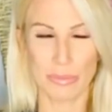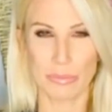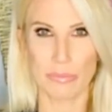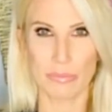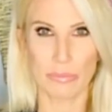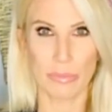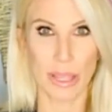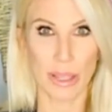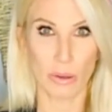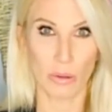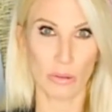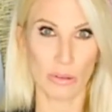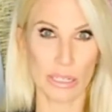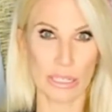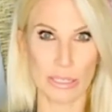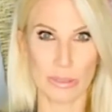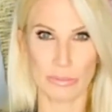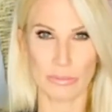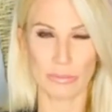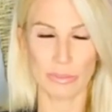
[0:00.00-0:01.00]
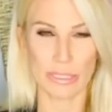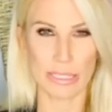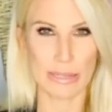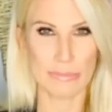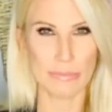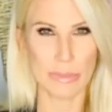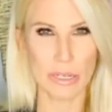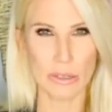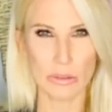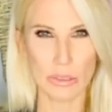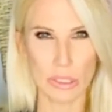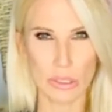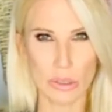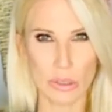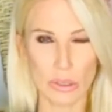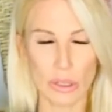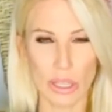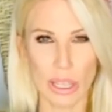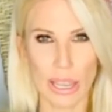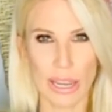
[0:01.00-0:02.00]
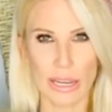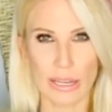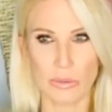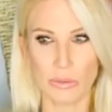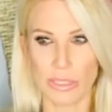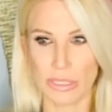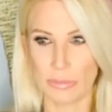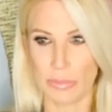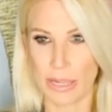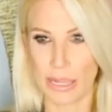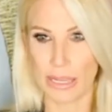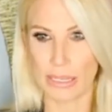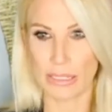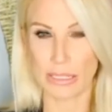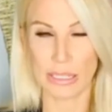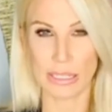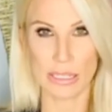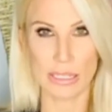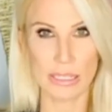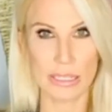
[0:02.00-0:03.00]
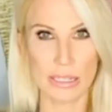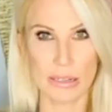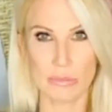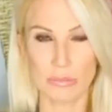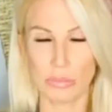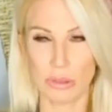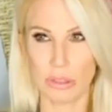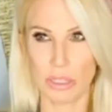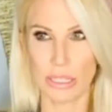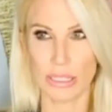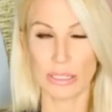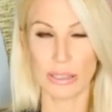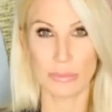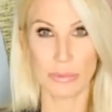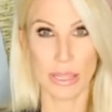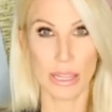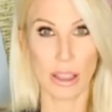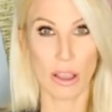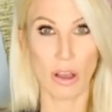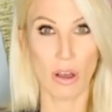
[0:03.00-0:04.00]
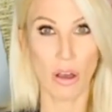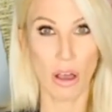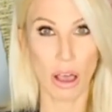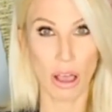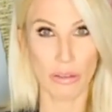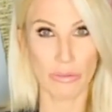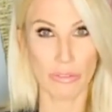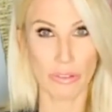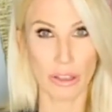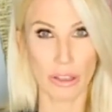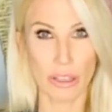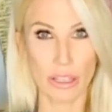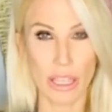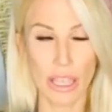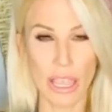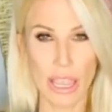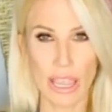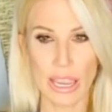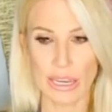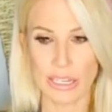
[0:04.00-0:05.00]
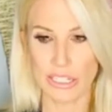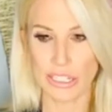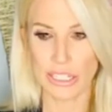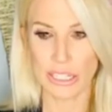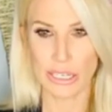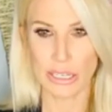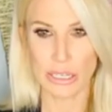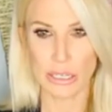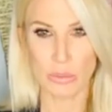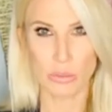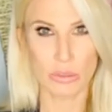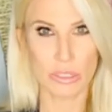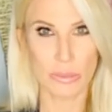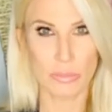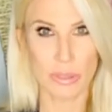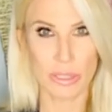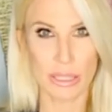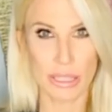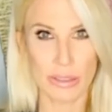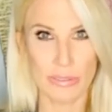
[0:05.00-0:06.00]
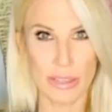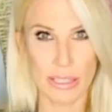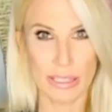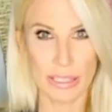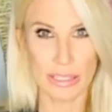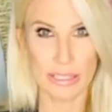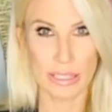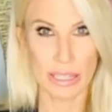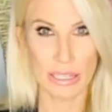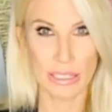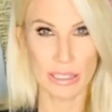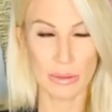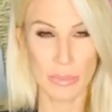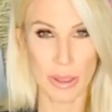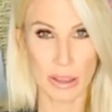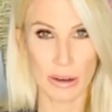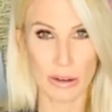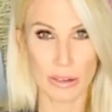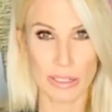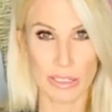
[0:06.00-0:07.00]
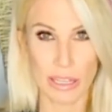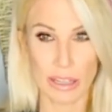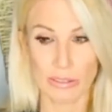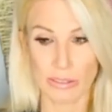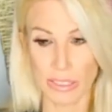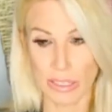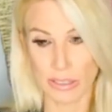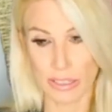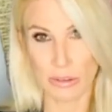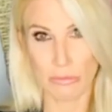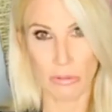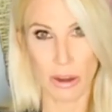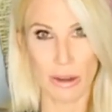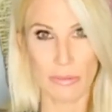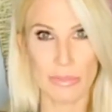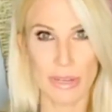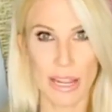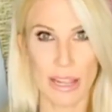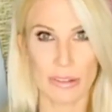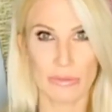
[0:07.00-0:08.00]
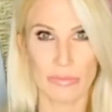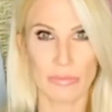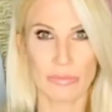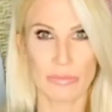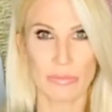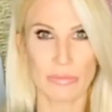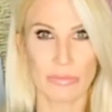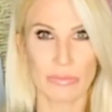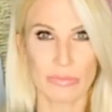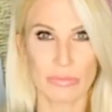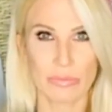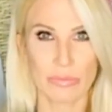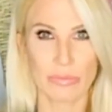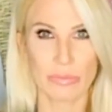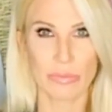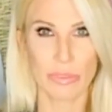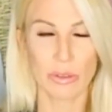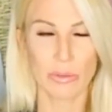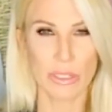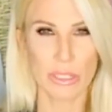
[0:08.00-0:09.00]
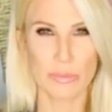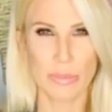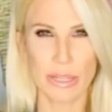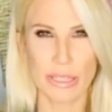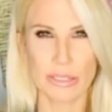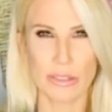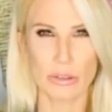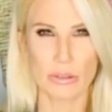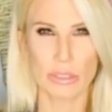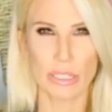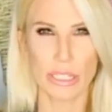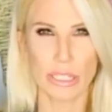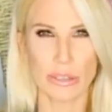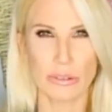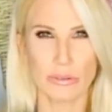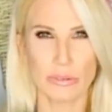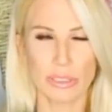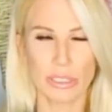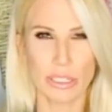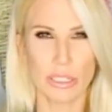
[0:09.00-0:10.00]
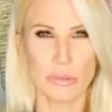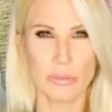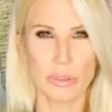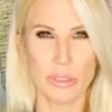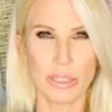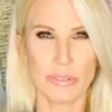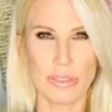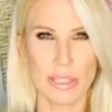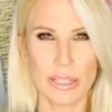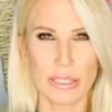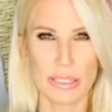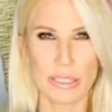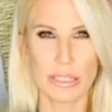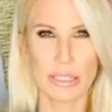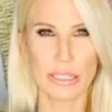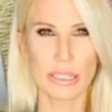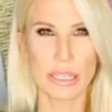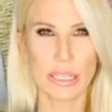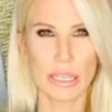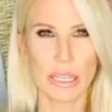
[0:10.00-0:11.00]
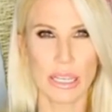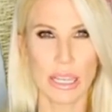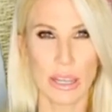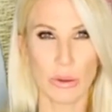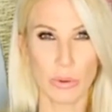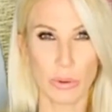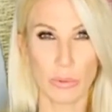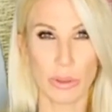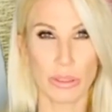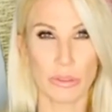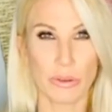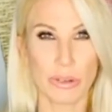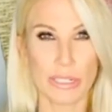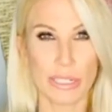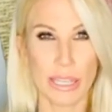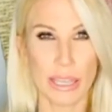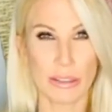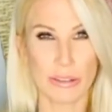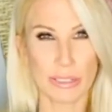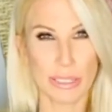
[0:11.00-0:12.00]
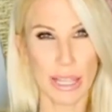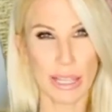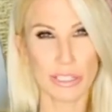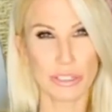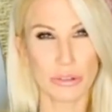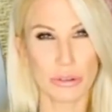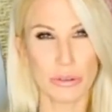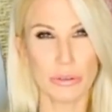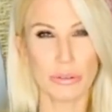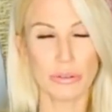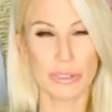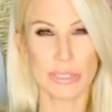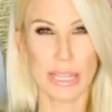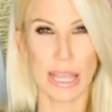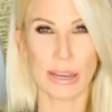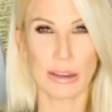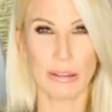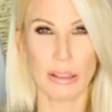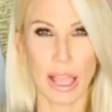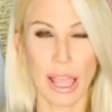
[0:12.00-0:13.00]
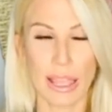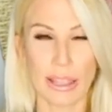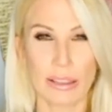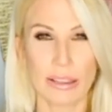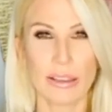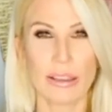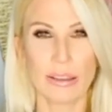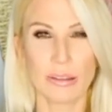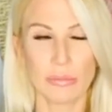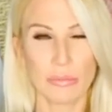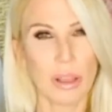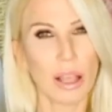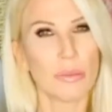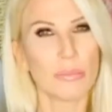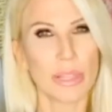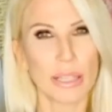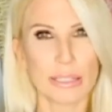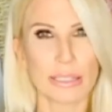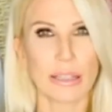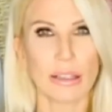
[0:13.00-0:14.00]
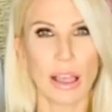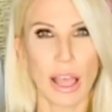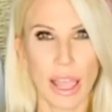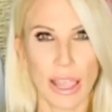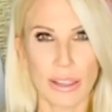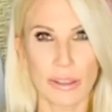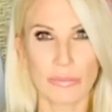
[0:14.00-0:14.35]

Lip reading: my oldest was in middle school and was being teased and bullied, something awful. And she was believing these things about herself. So I said, write them down. What's being told to you? Do you believe this? And we went through it together. Is that truth or is that a lie? Mom, that's a lie.